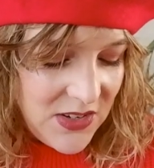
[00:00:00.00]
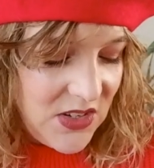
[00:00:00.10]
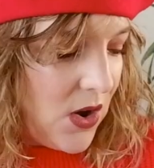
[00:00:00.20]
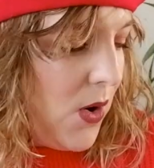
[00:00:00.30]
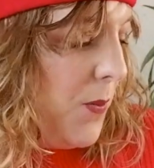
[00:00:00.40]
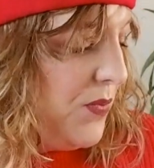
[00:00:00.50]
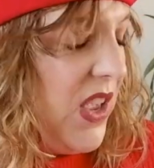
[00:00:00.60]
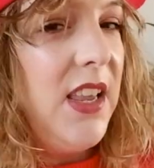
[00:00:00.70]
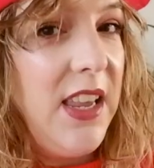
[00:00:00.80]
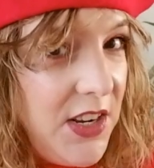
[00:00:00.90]
So
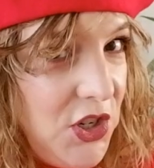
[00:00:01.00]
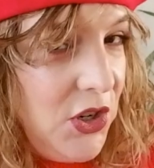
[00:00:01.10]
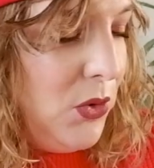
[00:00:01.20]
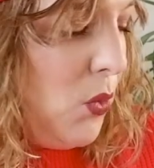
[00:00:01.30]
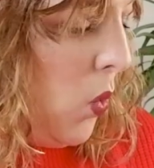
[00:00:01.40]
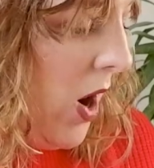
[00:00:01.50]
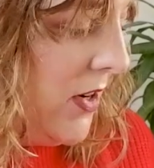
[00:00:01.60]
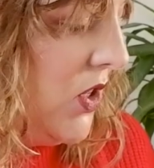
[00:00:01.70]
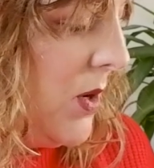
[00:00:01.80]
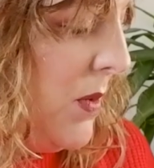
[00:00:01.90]
in case you
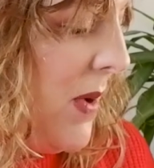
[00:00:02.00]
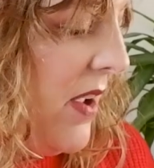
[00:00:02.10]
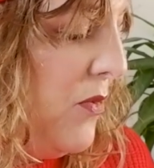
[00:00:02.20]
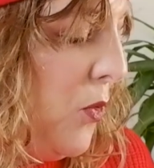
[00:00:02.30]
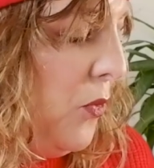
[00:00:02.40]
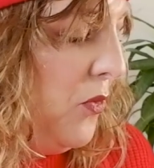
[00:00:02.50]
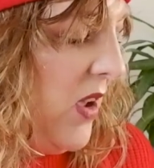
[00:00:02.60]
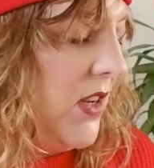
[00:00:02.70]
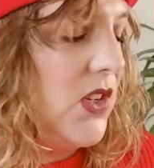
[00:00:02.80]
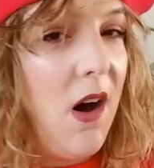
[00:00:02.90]
watch some of my full
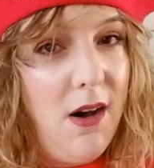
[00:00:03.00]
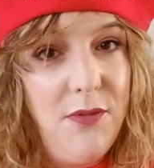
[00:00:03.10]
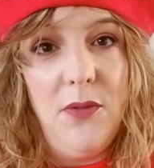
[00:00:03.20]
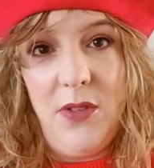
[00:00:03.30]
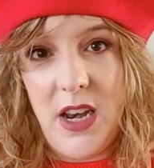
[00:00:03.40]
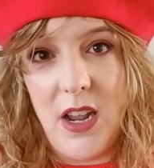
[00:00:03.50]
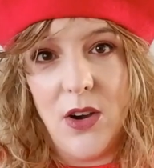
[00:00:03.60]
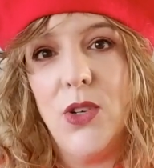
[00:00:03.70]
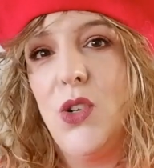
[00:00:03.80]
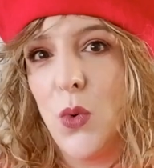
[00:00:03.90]
face off
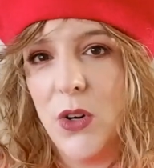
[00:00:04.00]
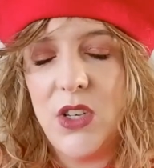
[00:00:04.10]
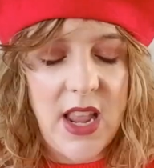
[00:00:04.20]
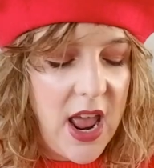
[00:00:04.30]
videos towards